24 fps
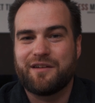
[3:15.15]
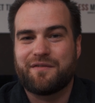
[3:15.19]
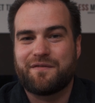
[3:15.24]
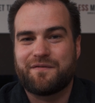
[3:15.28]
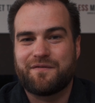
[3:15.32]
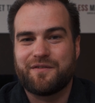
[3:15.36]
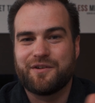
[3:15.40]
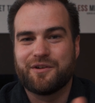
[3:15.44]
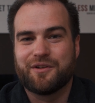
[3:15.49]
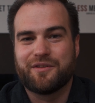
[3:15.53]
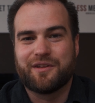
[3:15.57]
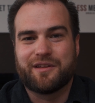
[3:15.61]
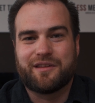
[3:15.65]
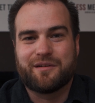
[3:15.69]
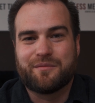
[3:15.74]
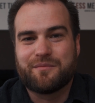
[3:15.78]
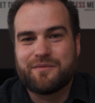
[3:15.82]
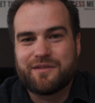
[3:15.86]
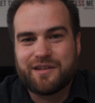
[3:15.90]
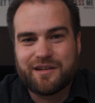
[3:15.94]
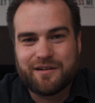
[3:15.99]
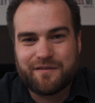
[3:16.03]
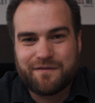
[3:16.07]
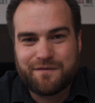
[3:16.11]
feel that
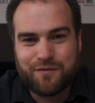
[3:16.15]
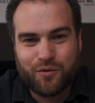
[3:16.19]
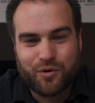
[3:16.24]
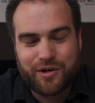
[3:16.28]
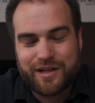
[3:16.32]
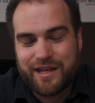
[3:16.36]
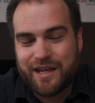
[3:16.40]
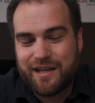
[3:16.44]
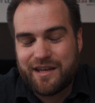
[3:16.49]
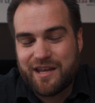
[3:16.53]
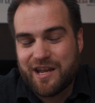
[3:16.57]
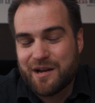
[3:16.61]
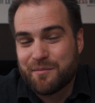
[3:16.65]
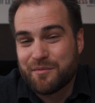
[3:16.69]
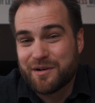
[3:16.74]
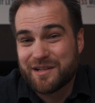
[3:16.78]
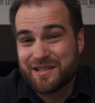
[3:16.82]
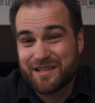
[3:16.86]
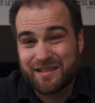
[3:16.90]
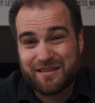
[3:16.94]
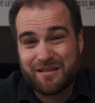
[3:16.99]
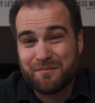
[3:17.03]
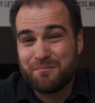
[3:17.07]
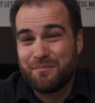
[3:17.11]
the 4K camera
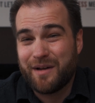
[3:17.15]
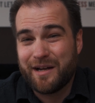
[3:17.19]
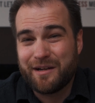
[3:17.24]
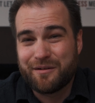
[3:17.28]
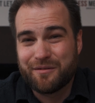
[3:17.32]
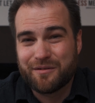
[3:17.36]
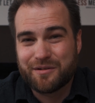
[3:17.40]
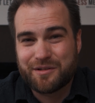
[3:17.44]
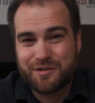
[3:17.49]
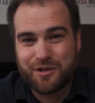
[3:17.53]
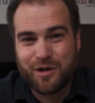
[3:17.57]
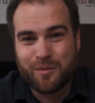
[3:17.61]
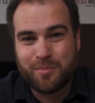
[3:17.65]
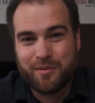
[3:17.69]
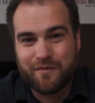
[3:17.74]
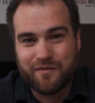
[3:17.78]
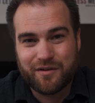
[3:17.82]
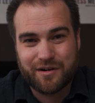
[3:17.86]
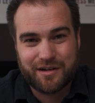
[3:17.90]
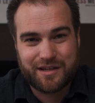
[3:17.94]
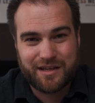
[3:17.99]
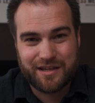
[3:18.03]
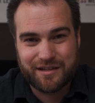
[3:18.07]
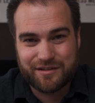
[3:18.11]
is like the microscope of
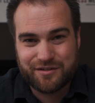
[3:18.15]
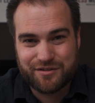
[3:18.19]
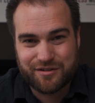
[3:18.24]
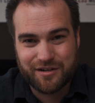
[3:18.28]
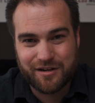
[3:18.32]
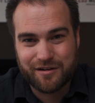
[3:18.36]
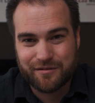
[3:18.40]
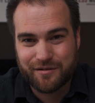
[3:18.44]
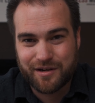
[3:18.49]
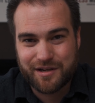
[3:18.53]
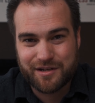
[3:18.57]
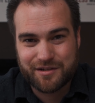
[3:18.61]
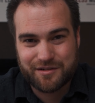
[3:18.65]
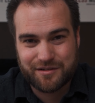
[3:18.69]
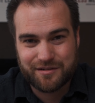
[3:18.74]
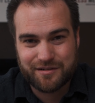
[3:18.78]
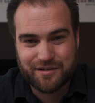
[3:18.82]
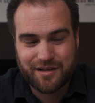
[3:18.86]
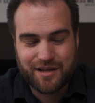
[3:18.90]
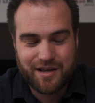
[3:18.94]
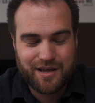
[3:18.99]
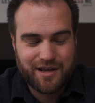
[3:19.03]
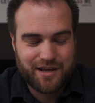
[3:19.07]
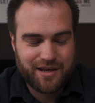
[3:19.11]
our kids'
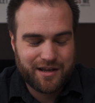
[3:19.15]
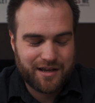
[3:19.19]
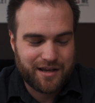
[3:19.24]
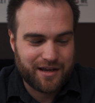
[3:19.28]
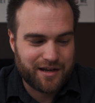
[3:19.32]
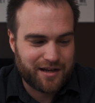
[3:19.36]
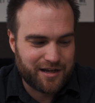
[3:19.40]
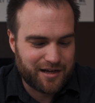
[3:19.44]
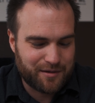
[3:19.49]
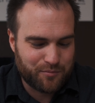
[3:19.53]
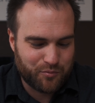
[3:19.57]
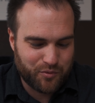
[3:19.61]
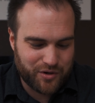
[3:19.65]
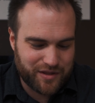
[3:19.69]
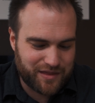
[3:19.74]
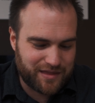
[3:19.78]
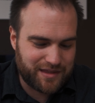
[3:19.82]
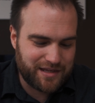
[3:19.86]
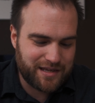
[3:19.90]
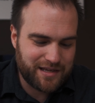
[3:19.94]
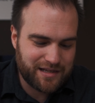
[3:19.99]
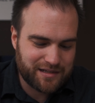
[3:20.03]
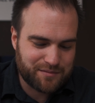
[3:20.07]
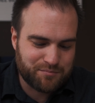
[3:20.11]
generation. With
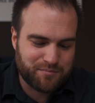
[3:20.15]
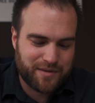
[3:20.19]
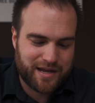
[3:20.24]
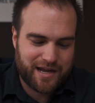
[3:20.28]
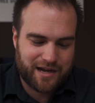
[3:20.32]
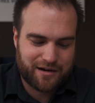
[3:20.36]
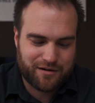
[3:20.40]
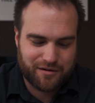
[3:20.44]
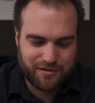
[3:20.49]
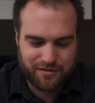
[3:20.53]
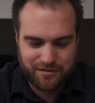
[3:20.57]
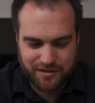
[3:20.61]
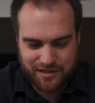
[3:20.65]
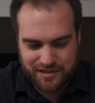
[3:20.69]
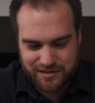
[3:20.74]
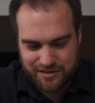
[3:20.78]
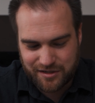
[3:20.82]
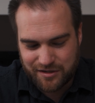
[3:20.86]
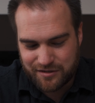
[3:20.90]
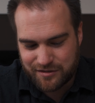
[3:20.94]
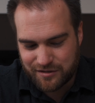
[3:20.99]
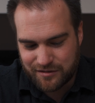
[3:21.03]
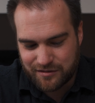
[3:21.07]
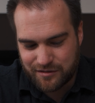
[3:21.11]
these macro
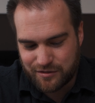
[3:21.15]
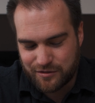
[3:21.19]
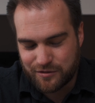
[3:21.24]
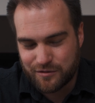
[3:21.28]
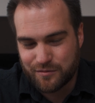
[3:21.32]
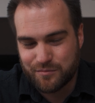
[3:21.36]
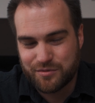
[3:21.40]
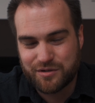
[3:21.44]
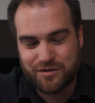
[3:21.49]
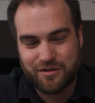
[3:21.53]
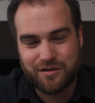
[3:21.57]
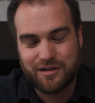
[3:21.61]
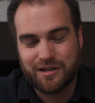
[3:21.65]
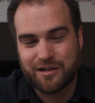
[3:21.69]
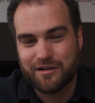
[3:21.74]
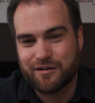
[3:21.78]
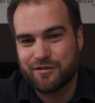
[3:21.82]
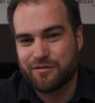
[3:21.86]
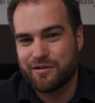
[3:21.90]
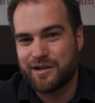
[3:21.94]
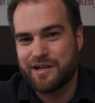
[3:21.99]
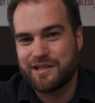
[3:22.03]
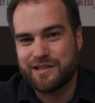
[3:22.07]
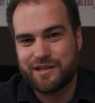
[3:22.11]
extension tubes, you can get
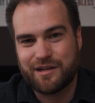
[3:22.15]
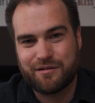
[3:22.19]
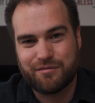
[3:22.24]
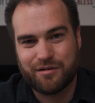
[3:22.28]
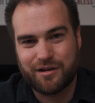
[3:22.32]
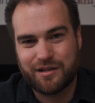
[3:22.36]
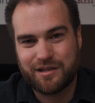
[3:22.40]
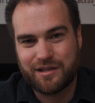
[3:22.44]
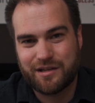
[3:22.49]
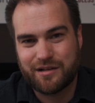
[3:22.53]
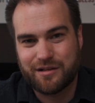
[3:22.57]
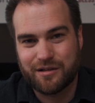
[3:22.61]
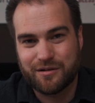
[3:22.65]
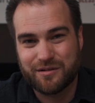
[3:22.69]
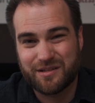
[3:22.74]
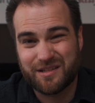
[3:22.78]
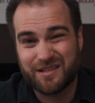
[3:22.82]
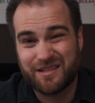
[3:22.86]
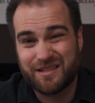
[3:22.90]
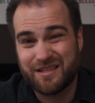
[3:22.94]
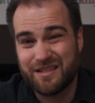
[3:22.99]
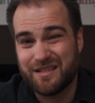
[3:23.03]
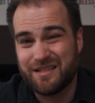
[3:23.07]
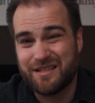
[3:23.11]
crazy close
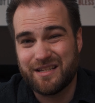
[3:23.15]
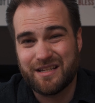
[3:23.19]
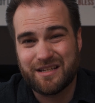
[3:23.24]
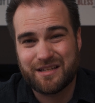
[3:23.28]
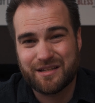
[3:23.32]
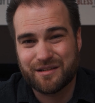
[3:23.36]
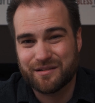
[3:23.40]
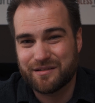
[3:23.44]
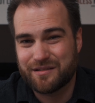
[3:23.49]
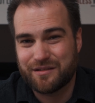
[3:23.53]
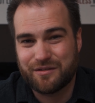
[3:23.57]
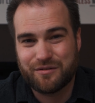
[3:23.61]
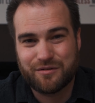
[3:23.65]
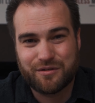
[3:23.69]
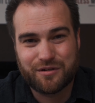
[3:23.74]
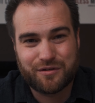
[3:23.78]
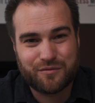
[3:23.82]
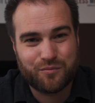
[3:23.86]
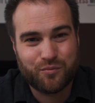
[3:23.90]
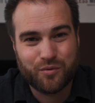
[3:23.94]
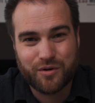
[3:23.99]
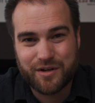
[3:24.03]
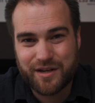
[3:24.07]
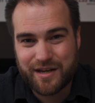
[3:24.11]
and see details that you
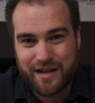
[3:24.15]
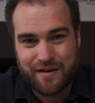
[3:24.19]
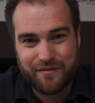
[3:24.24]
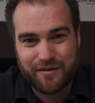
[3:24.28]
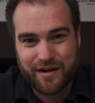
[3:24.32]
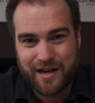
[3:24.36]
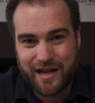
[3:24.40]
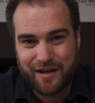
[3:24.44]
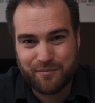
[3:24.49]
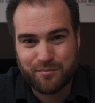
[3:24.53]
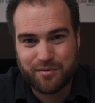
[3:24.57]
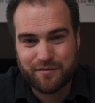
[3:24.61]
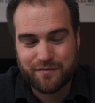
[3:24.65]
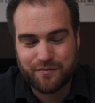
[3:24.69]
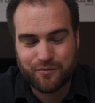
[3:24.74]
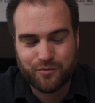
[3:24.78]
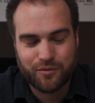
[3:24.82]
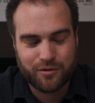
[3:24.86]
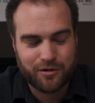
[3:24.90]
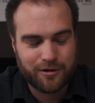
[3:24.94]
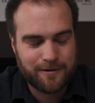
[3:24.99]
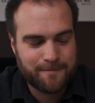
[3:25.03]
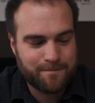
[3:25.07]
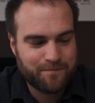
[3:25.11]
just would never have
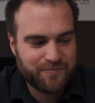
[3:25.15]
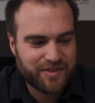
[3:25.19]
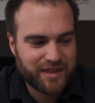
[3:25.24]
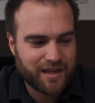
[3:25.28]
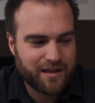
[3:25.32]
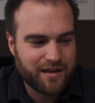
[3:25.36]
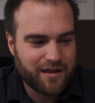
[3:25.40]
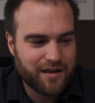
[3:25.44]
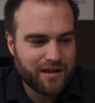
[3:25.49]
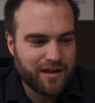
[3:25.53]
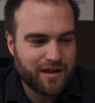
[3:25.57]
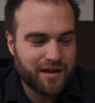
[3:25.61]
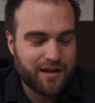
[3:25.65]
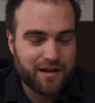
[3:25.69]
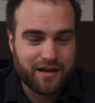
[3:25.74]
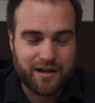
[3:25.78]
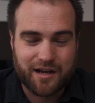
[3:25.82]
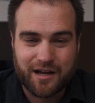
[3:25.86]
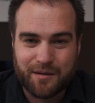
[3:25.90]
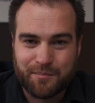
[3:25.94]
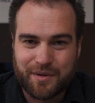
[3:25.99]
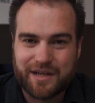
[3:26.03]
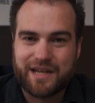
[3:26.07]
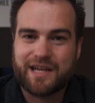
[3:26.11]
before.
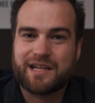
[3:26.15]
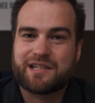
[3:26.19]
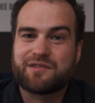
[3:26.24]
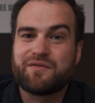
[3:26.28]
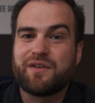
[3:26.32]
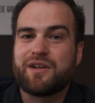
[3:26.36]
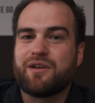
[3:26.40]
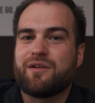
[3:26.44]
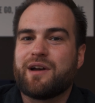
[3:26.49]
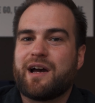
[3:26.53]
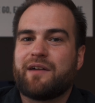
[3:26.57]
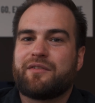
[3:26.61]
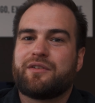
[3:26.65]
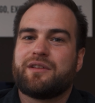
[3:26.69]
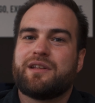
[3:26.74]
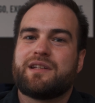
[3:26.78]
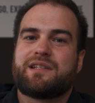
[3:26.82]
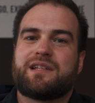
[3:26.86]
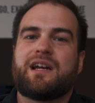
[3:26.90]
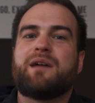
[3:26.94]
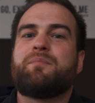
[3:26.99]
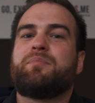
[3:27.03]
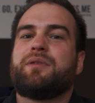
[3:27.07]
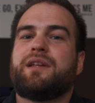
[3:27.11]
My next video after
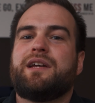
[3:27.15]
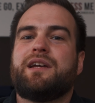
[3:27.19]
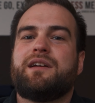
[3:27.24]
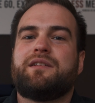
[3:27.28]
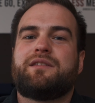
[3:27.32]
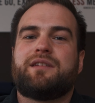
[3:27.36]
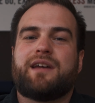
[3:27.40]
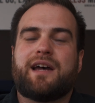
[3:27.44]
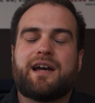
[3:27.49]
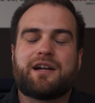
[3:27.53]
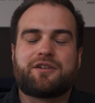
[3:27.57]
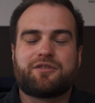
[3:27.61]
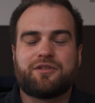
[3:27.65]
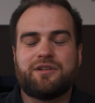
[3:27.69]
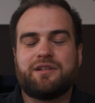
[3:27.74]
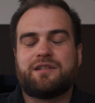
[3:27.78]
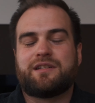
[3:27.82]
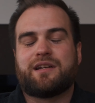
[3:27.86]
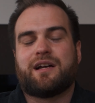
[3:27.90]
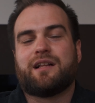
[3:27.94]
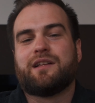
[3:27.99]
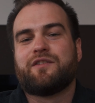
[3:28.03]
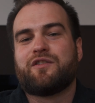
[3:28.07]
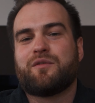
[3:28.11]
this, I plan to actually
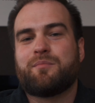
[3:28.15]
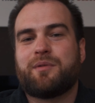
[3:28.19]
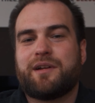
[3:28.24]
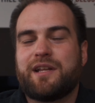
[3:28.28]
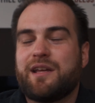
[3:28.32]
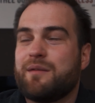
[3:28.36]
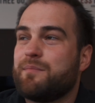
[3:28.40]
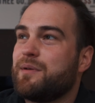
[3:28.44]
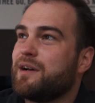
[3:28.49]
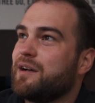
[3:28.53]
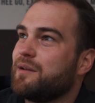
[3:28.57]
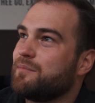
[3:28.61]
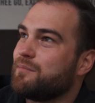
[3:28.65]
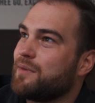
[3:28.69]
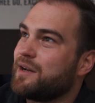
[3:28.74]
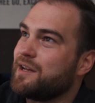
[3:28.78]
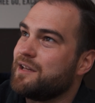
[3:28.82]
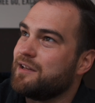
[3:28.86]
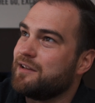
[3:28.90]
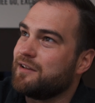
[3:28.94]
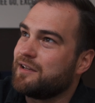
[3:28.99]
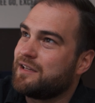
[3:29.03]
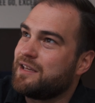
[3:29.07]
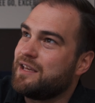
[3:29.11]
tell everybody about
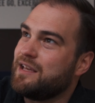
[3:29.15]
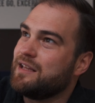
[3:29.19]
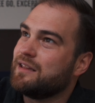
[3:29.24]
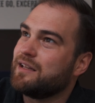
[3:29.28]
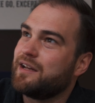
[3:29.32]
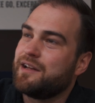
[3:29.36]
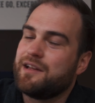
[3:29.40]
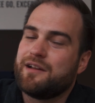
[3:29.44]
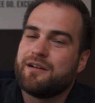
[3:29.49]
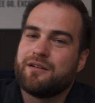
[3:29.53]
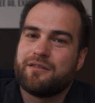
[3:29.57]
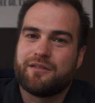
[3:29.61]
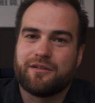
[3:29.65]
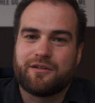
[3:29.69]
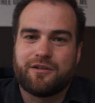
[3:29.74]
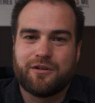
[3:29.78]
my key light here, the